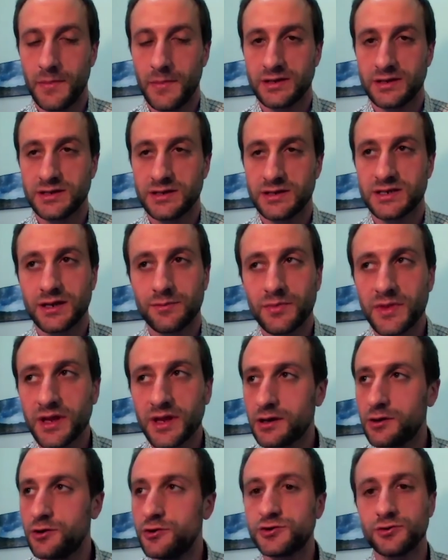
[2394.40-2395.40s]
Is this
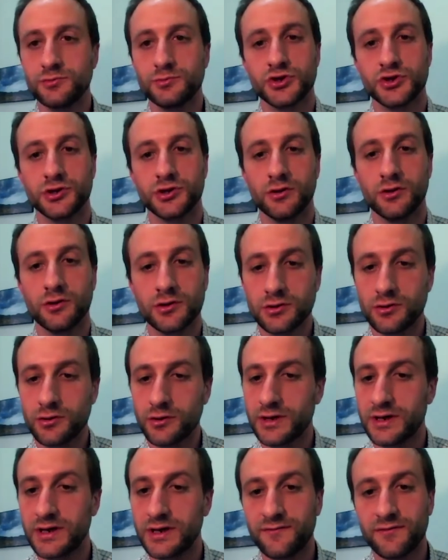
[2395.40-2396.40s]
something newsrooms should look
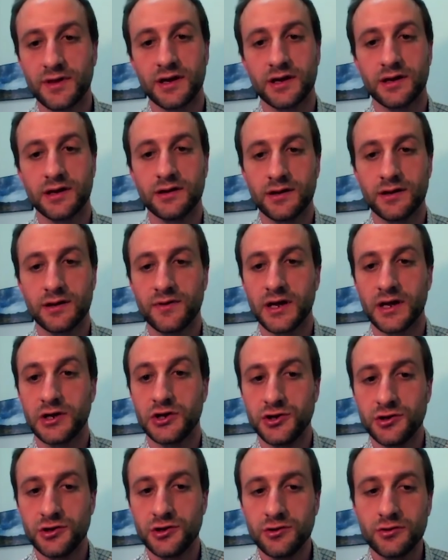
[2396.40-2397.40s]
toward? And if they
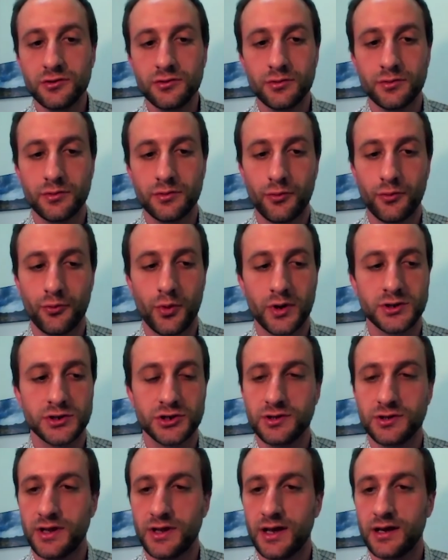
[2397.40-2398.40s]
do, what
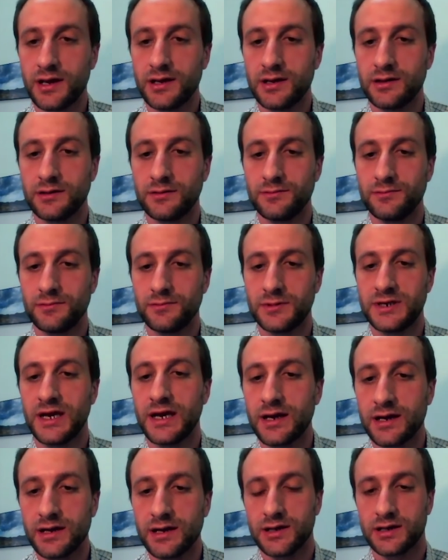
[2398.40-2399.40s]
should they
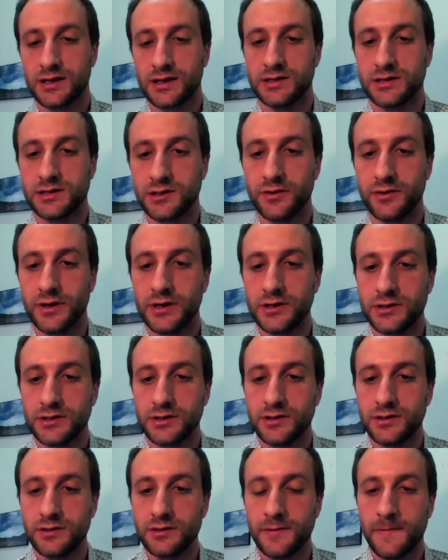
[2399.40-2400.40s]
take into
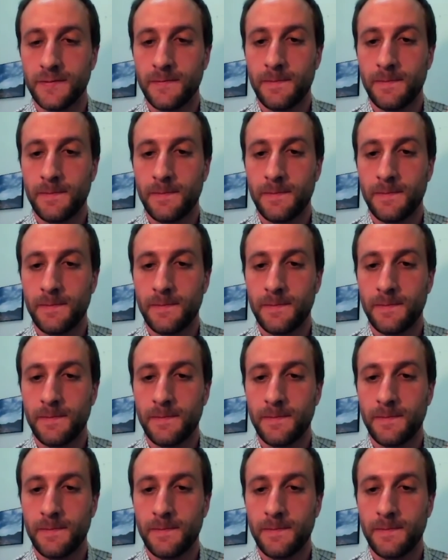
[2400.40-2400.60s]
consideration?